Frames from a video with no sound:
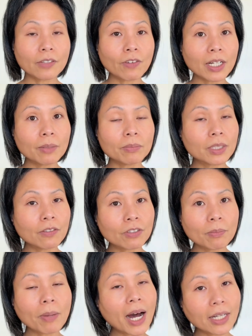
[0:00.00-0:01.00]
develop
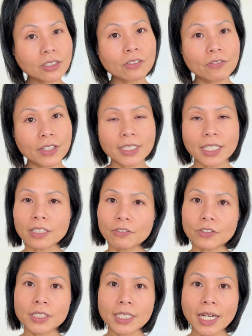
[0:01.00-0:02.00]
different parts of this at
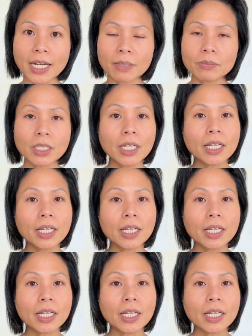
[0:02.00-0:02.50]
different times.